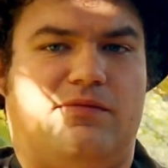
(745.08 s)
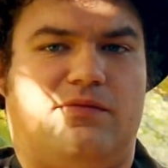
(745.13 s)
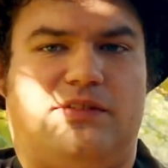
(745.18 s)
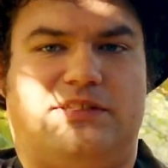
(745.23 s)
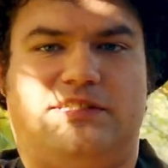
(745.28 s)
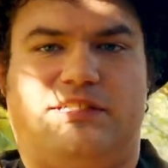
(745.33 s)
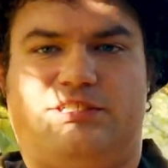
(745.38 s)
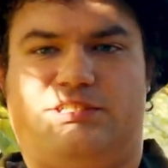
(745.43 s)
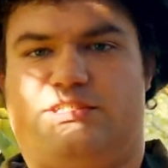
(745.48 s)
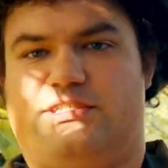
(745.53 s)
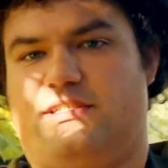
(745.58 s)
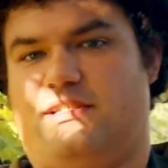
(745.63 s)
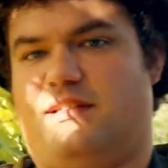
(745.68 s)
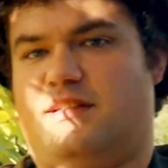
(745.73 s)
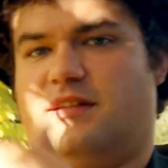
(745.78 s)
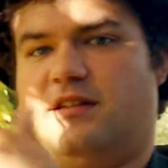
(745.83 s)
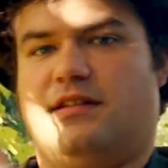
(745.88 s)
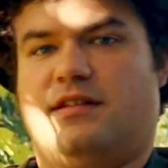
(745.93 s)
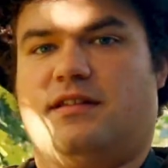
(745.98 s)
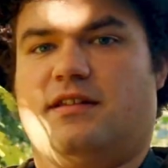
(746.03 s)
such as in
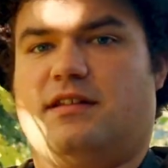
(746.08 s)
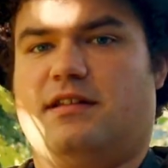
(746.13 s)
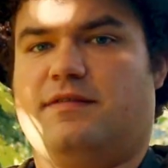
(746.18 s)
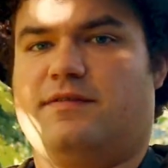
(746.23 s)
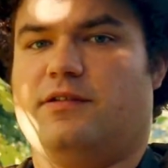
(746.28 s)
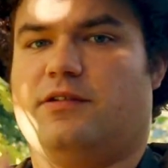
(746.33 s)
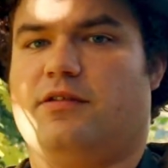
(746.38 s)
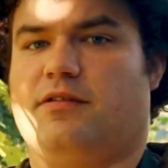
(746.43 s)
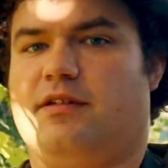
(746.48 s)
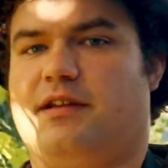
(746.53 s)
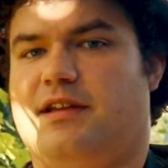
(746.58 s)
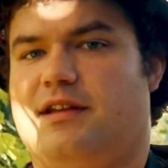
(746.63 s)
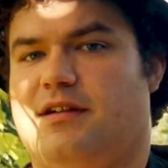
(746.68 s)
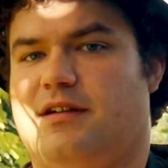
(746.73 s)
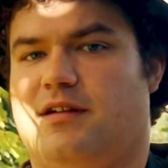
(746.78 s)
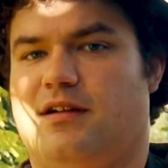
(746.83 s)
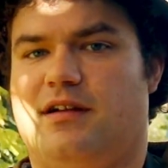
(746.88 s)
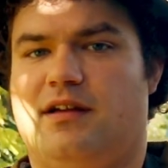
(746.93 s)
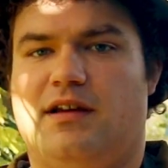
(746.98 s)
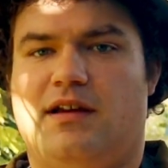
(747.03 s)
this photo
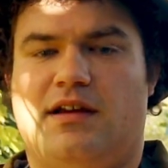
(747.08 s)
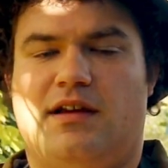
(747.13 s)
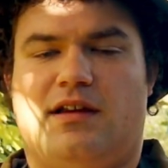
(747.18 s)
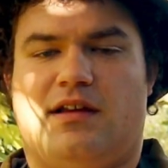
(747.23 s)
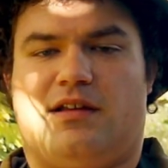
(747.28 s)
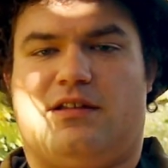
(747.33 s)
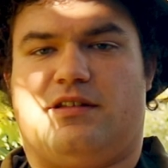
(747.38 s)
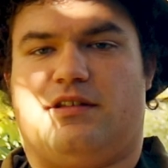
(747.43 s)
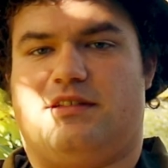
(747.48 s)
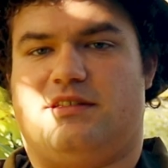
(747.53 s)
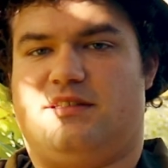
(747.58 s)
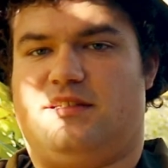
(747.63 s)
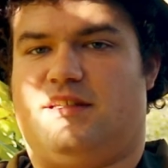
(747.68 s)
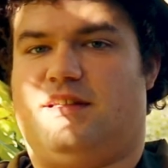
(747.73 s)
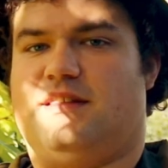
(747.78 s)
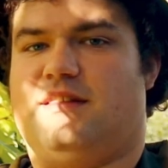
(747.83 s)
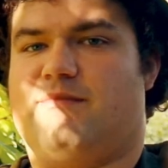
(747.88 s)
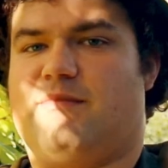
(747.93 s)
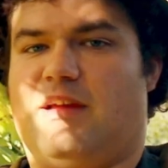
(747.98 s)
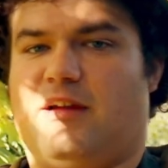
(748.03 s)
here. As you can
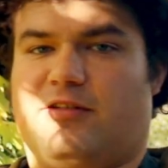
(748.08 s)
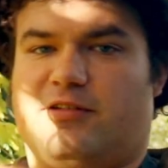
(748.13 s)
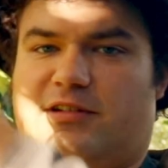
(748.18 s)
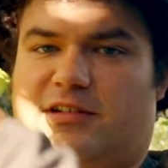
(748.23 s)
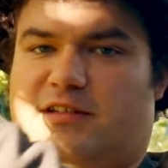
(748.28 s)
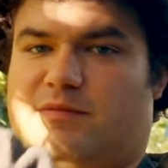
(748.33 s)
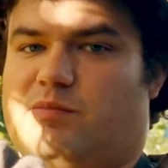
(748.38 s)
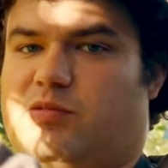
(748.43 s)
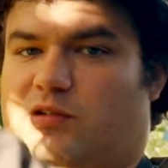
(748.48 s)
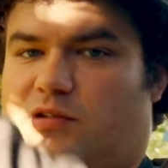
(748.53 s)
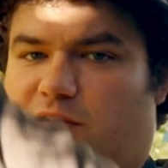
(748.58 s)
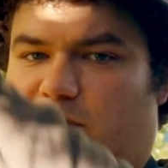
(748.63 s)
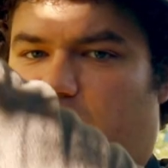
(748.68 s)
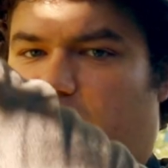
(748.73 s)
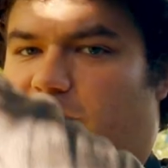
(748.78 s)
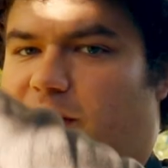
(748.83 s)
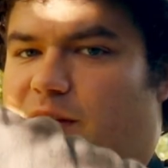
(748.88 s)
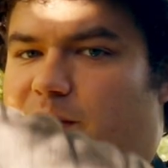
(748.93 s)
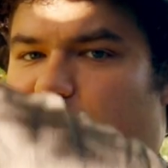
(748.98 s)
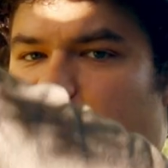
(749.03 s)
see, the mountain is blurred
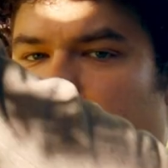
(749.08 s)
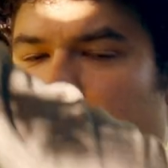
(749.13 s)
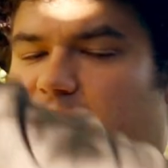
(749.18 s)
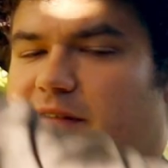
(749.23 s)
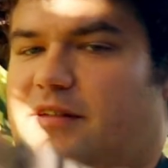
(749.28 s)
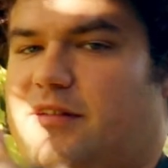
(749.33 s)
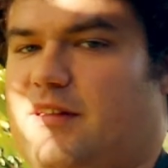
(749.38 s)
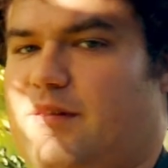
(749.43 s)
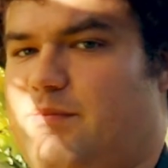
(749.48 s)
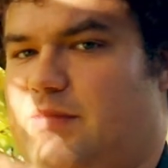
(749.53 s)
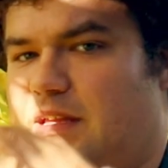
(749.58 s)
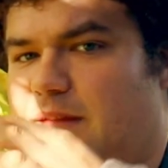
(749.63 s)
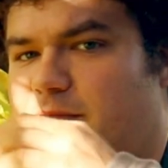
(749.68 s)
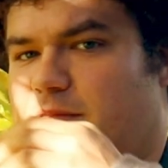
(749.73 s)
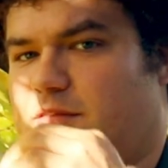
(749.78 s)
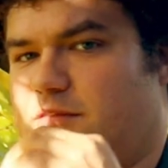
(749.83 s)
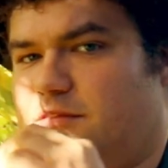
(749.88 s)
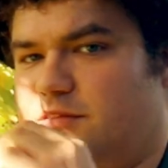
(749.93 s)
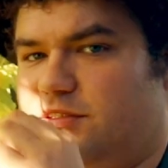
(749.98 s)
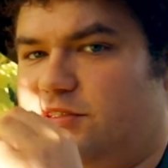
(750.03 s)
out in the background and the
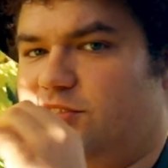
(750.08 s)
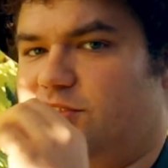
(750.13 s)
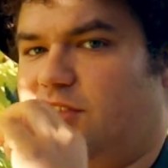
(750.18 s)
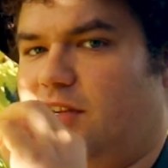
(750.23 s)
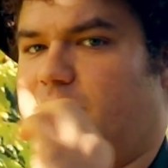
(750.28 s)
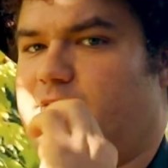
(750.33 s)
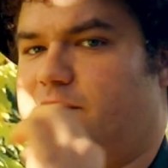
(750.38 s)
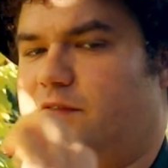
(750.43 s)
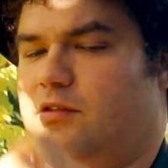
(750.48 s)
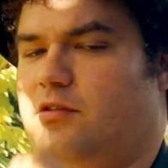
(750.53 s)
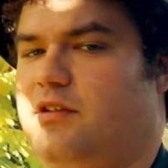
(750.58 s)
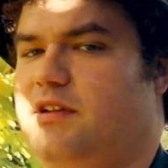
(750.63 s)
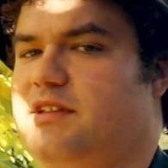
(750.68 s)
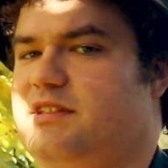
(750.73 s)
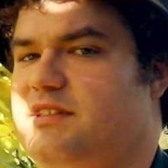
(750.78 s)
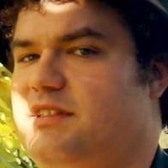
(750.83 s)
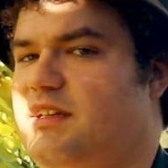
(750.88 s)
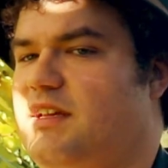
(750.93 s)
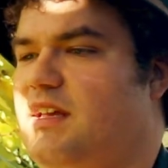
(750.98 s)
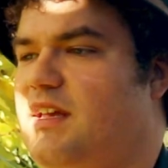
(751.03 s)
people are sharp
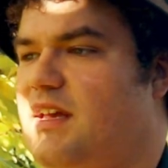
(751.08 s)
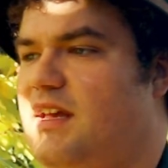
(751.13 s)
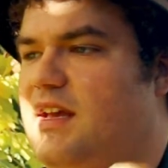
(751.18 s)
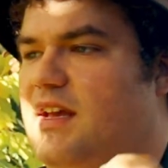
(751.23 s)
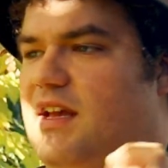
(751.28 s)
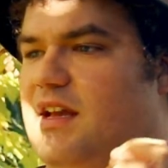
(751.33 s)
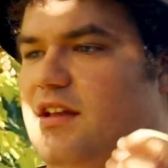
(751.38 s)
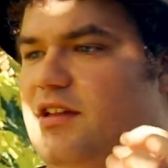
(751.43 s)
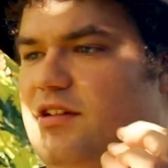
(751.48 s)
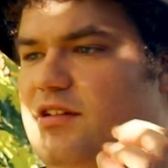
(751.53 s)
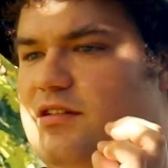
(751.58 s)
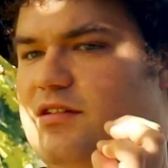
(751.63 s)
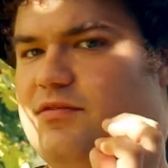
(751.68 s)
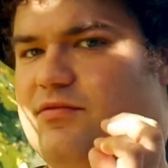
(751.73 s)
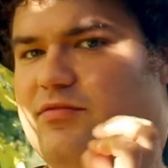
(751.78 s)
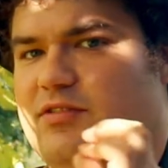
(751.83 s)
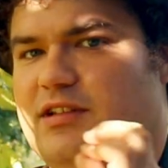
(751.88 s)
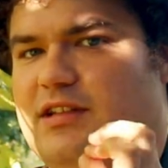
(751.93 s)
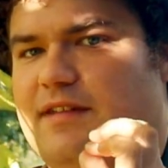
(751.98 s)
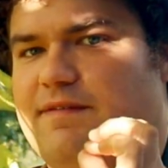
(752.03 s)
focus, and you
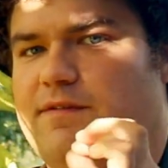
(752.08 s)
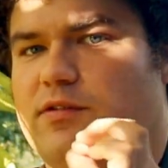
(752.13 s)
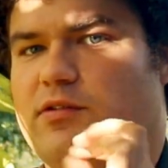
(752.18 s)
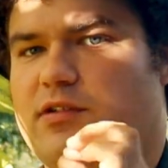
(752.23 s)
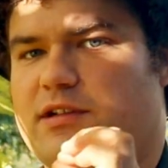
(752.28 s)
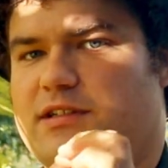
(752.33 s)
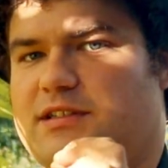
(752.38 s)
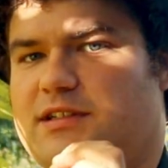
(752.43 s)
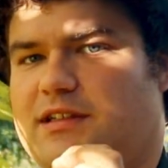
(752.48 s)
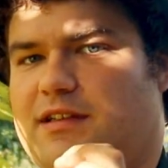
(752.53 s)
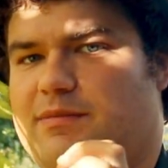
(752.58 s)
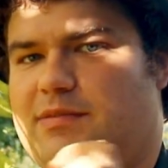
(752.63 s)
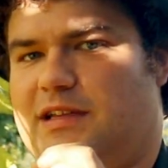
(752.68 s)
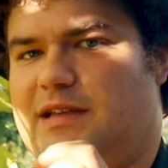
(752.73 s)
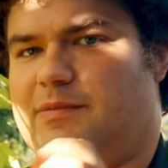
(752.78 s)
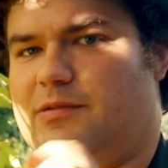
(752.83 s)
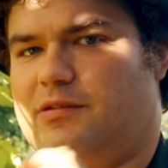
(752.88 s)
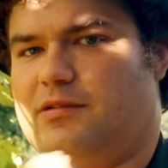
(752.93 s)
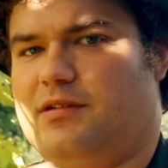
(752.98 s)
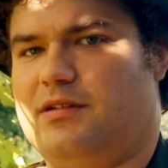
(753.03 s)
can really focus on the
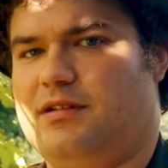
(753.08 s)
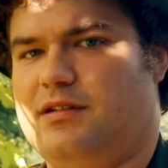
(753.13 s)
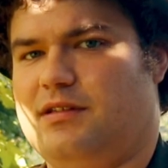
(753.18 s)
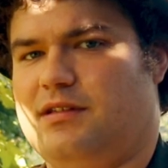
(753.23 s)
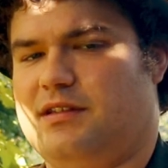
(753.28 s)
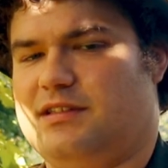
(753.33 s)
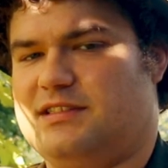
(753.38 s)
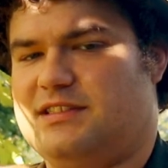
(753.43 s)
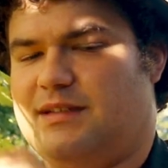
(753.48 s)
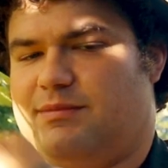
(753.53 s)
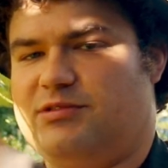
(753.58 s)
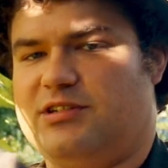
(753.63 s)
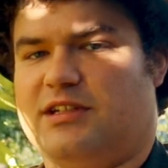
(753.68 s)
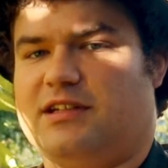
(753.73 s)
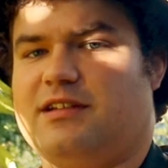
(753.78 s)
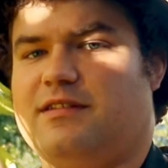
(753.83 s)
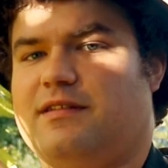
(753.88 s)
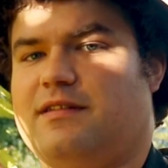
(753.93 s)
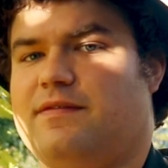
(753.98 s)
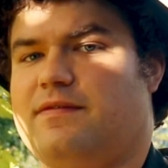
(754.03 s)
people, the
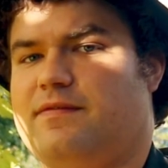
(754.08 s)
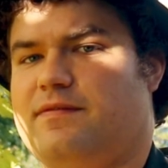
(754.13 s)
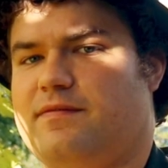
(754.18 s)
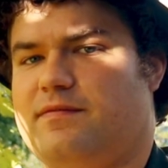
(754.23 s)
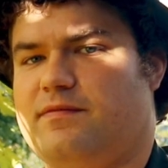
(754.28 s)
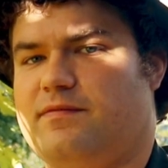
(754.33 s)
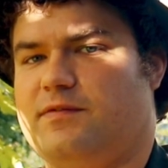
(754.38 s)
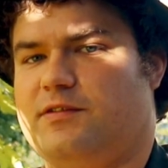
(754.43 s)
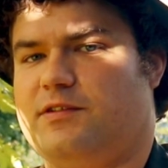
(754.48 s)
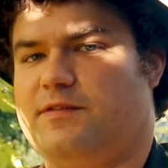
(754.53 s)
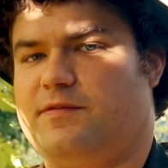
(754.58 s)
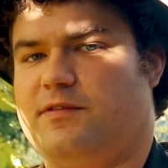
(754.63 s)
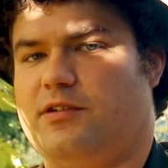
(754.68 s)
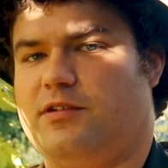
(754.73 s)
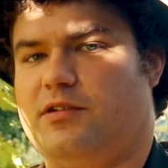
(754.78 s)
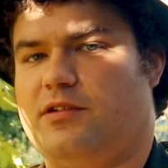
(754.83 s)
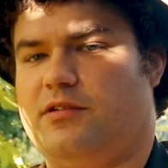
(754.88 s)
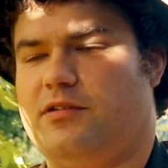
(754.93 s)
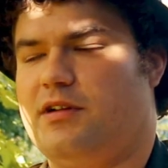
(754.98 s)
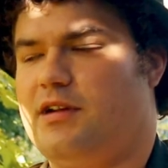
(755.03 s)
subject of the
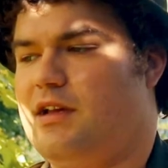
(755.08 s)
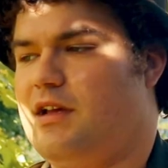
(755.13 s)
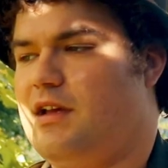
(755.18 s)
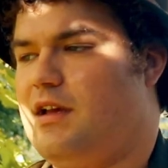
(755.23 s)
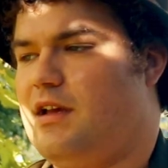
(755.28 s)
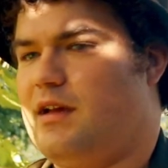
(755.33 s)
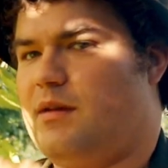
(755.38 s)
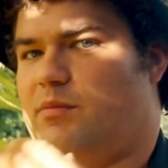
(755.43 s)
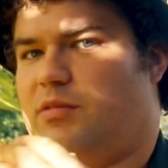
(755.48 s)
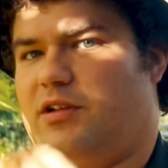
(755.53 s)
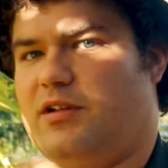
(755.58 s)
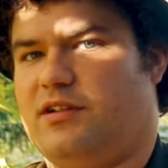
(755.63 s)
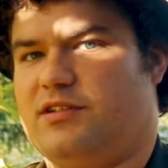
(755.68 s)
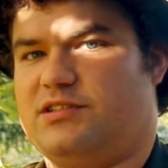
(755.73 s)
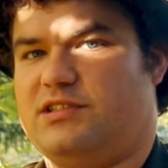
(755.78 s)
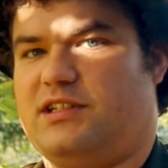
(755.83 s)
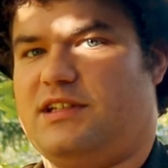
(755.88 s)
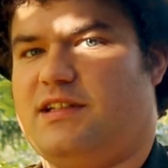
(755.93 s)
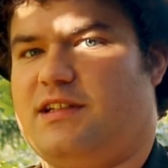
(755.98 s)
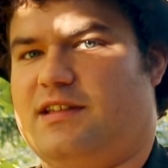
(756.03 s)
photo, but you
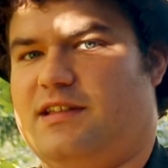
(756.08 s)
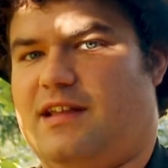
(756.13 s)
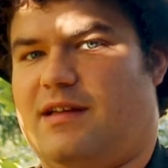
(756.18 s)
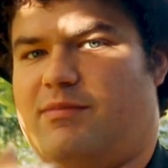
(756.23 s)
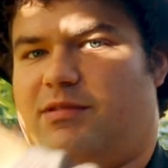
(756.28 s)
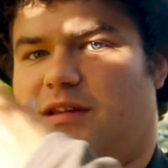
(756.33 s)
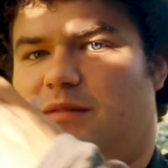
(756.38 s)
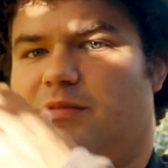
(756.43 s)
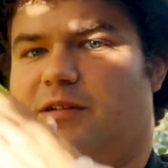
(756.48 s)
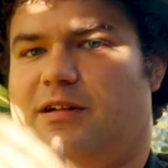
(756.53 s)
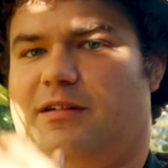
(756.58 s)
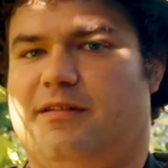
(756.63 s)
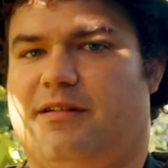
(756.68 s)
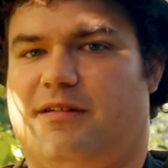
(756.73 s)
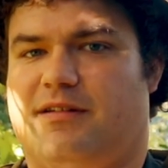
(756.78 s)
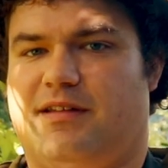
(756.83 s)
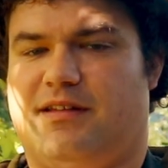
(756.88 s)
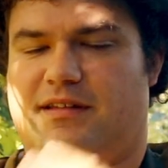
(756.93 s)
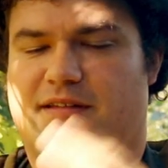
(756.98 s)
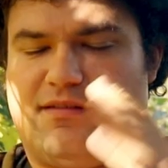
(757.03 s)
also get in that big
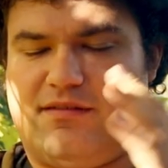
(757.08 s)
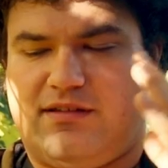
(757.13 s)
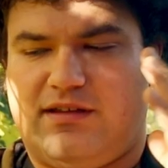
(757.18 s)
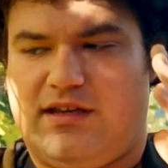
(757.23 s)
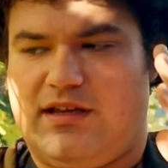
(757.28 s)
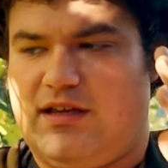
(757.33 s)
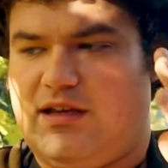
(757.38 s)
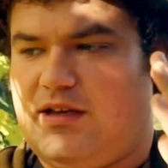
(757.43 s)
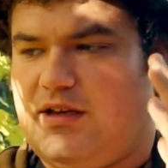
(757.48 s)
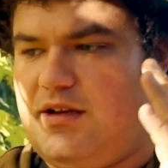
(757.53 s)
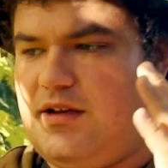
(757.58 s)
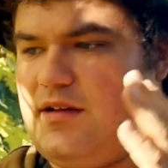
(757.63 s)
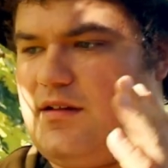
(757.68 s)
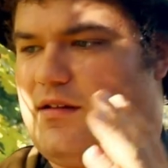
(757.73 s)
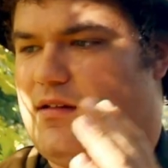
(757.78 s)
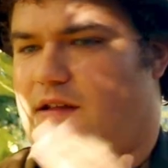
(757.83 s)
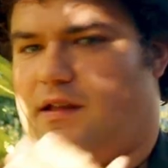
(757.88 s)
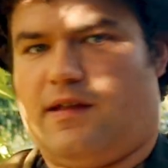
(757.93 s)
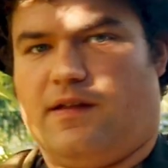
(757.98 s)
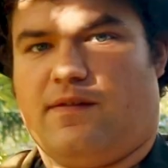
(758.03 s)
background, and
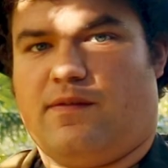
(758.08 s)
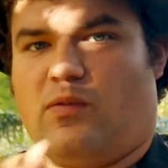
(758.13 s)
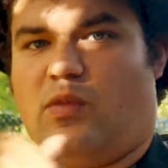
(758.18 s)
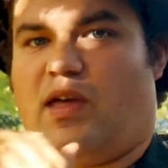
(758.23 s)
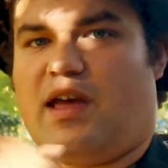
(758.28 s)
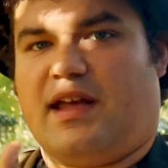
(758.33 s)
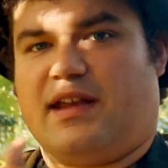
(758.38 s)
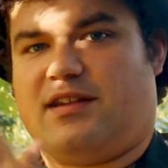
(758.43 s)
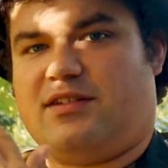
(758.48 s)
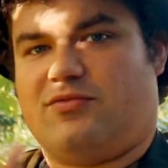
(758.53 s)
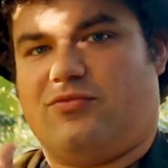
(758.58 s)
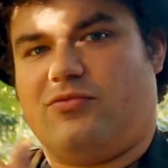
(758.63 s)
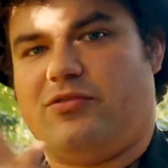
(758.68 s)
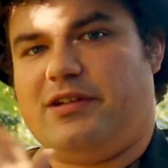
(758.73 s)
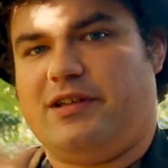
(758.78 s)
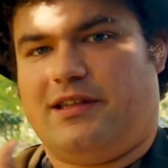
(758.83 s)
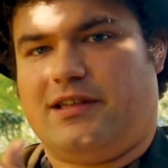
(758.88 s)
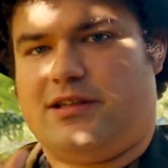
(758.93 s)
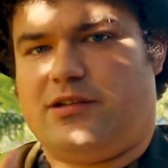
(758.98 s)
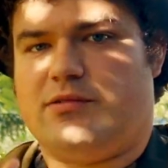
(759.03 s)
that is
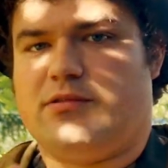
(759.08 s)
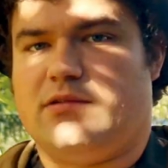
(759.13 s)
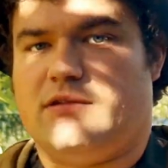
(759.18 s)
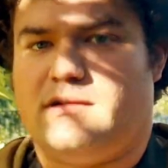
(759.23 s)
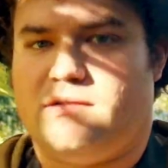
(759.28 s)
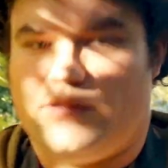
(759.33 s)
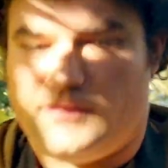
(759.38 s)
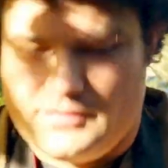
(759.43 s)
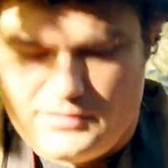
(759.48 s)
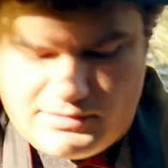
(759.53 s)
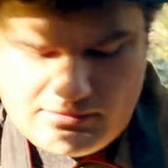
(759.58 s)
really cool.